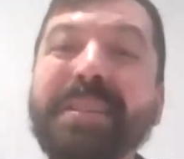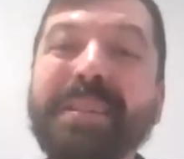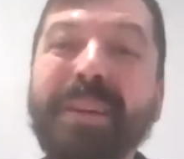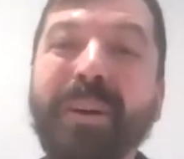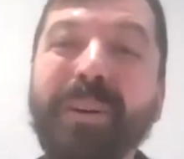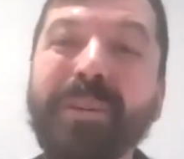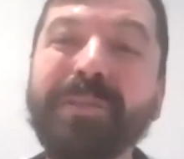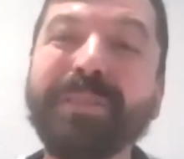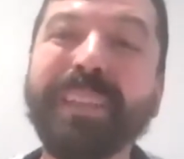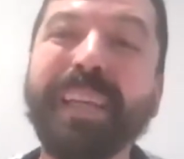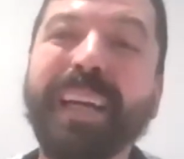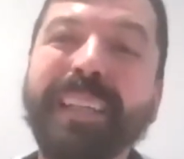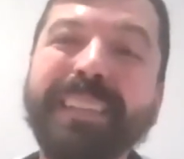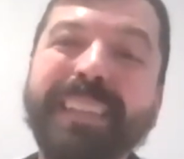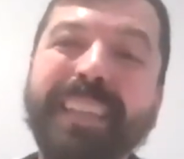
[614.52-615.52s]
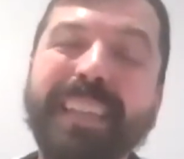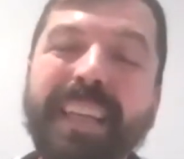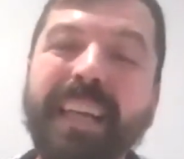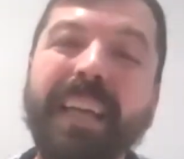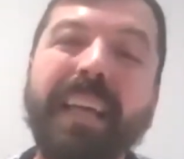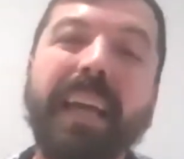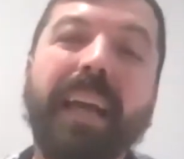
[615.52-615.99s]
so and
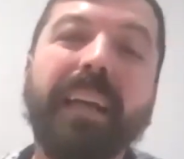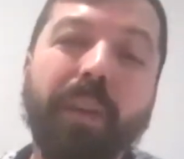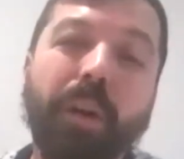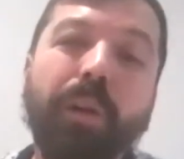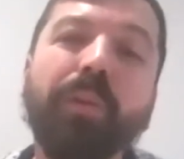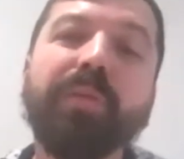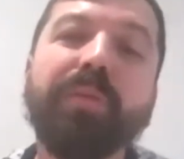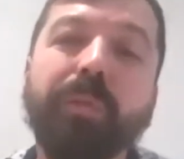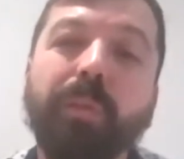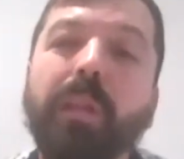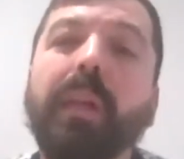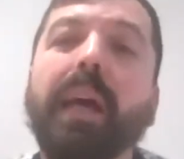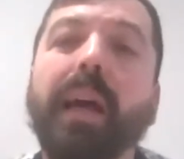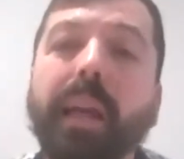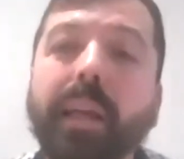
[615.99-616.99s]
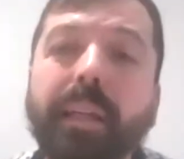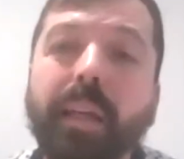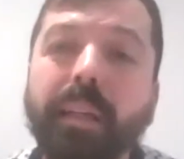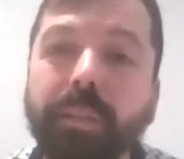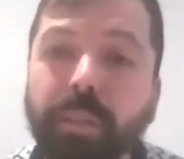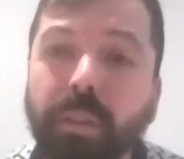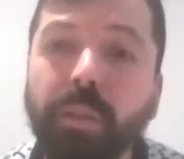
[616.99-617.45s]
and hopefully I
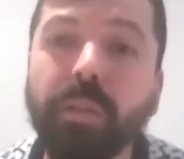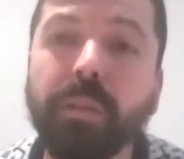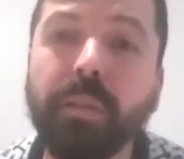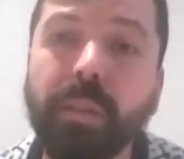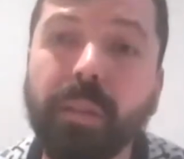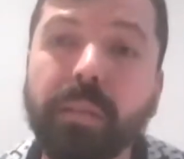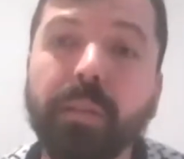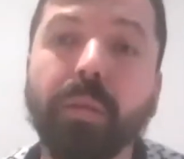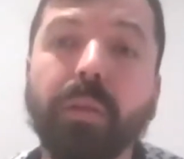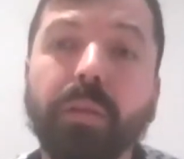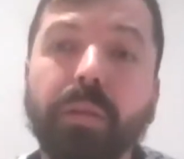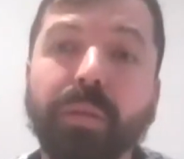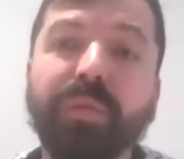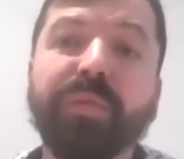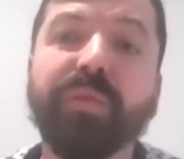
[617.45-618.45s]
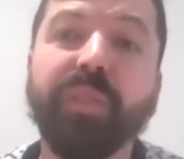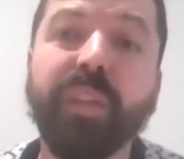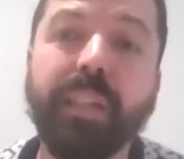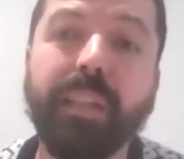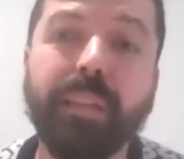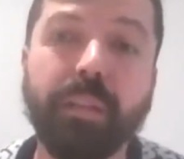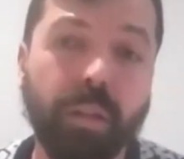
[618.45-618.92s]
can use this sort of
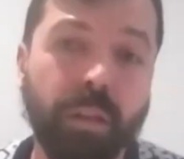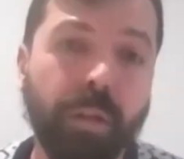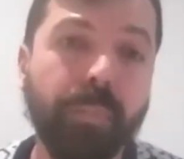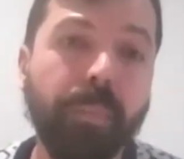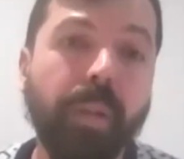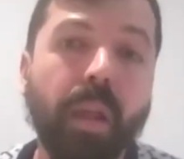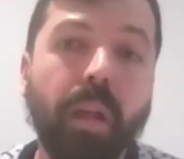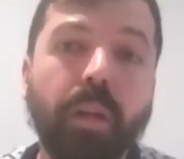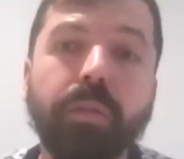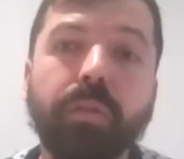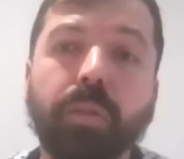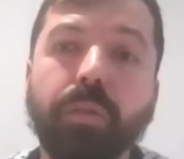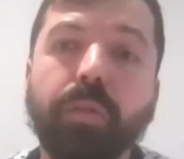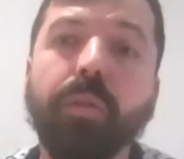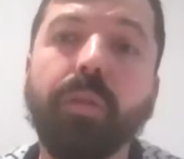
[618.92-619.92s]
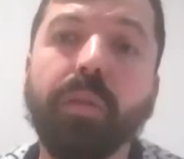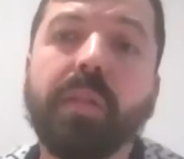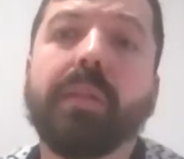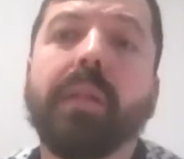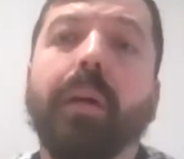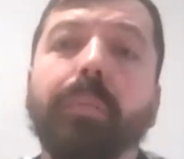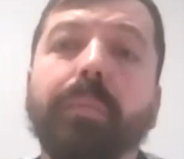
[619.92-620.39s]
freedom to do
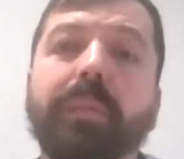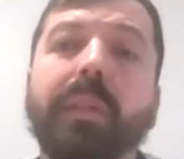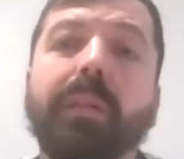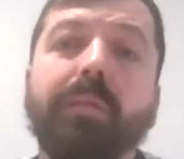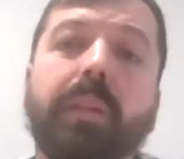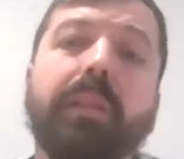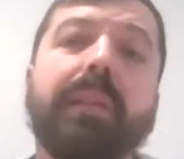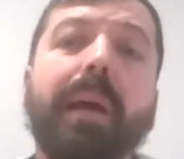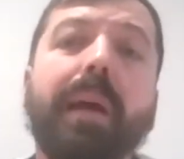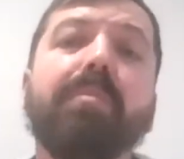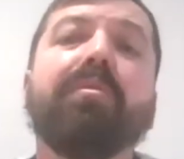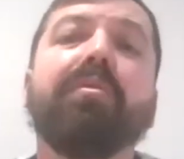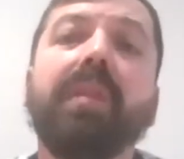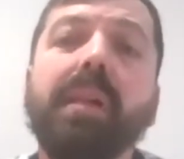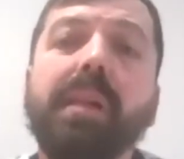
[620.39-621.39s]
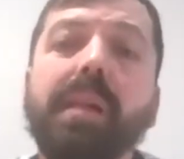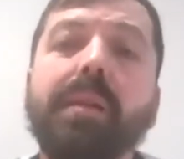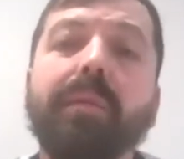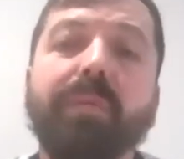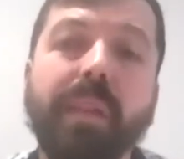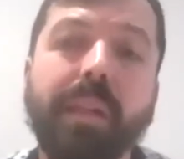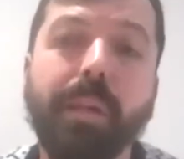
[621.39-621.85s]
something that I'm
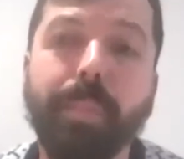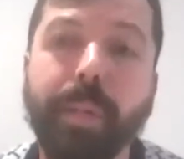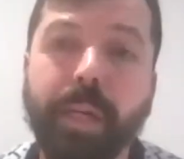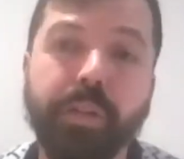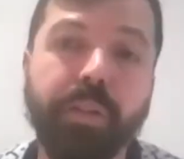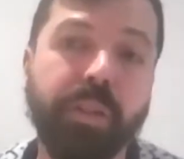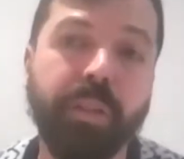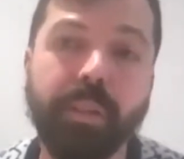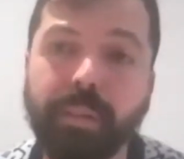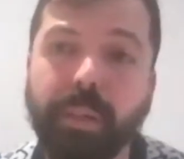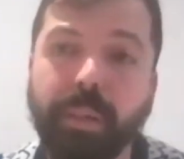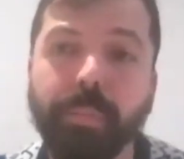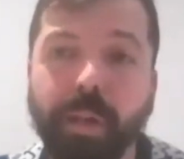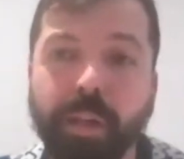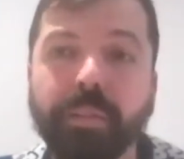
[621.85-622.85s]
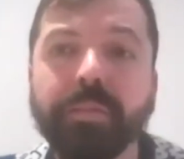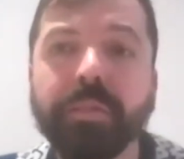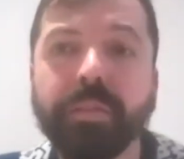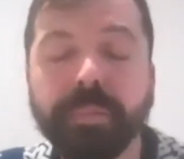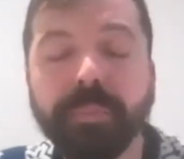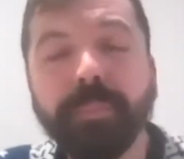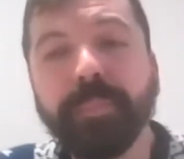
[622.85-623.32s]
really, really passionate about. Mm.